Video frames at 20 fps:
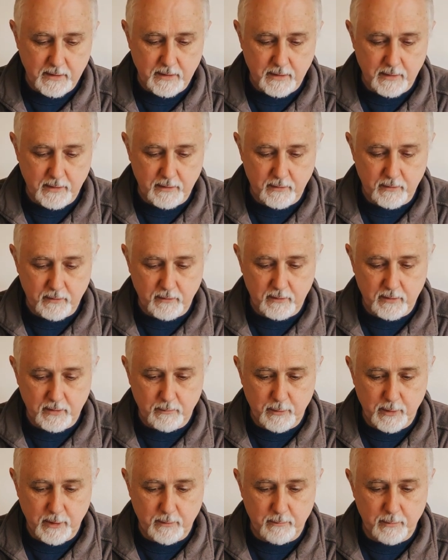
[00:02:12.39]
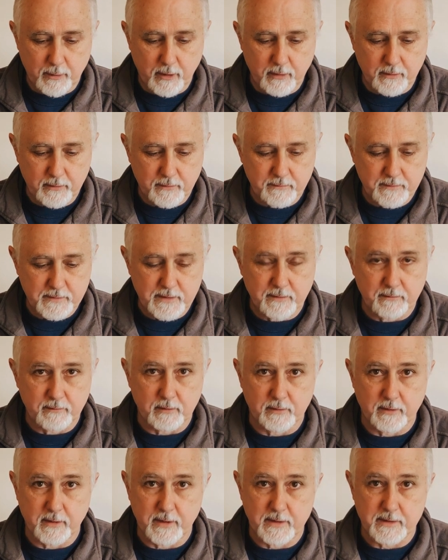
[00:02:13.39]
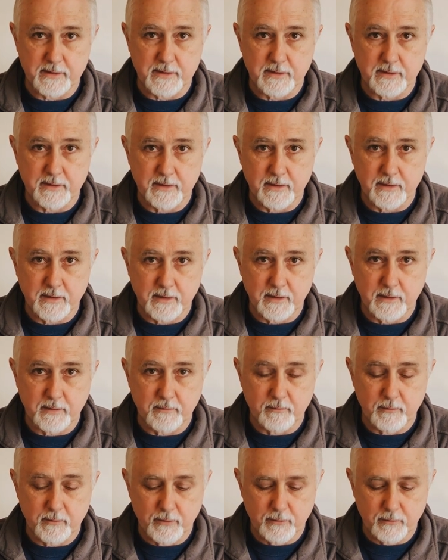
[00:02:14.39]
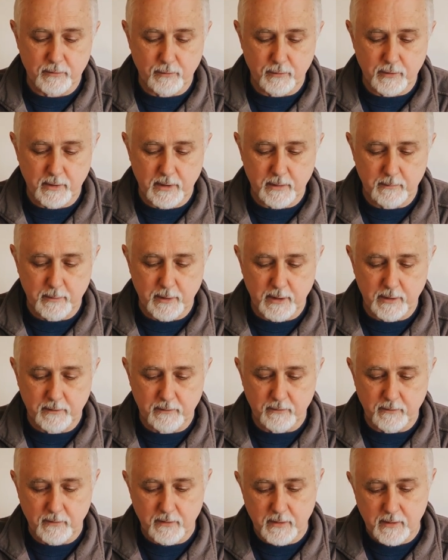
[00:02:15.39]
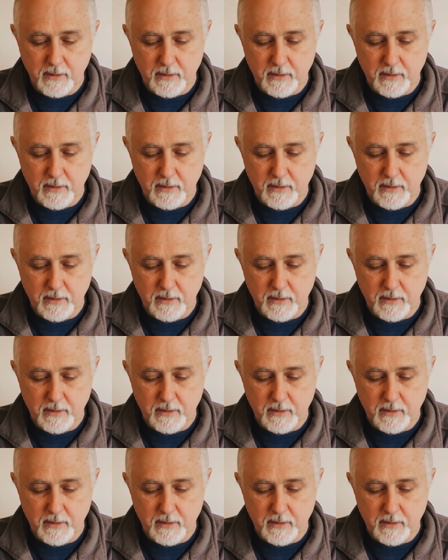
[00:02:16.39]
uh, took the better part of several days. Uh, you're talking about